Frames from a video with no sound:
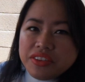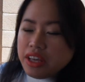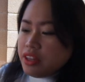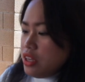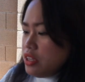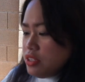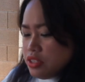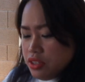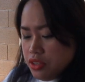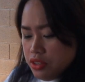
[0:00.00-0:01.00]
that is
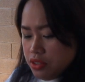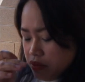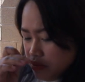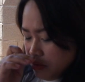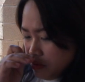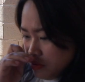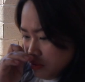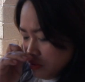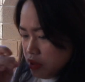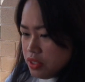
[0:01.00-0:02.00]
the
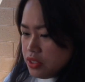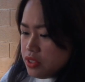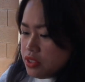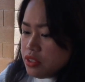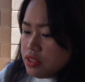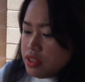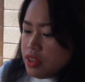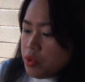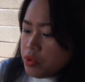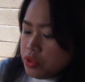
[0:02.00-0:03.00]
consistency
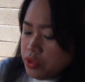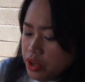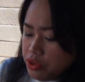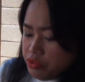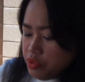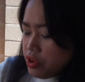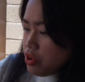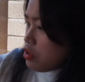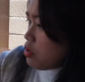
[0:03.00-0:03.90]
that we're looking for.